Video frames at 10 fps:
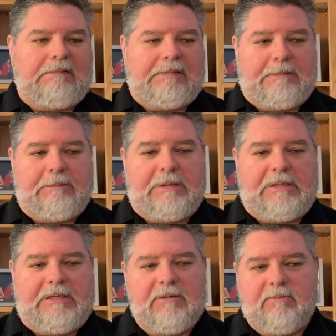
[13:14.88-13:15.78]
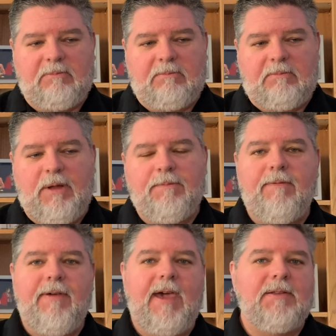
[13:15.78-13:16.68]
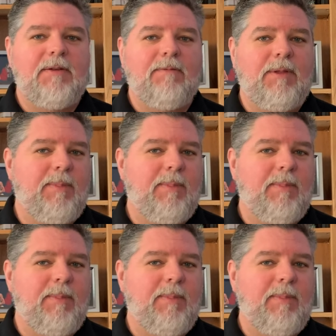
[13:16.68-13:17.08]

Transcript: Don't really love the fact of the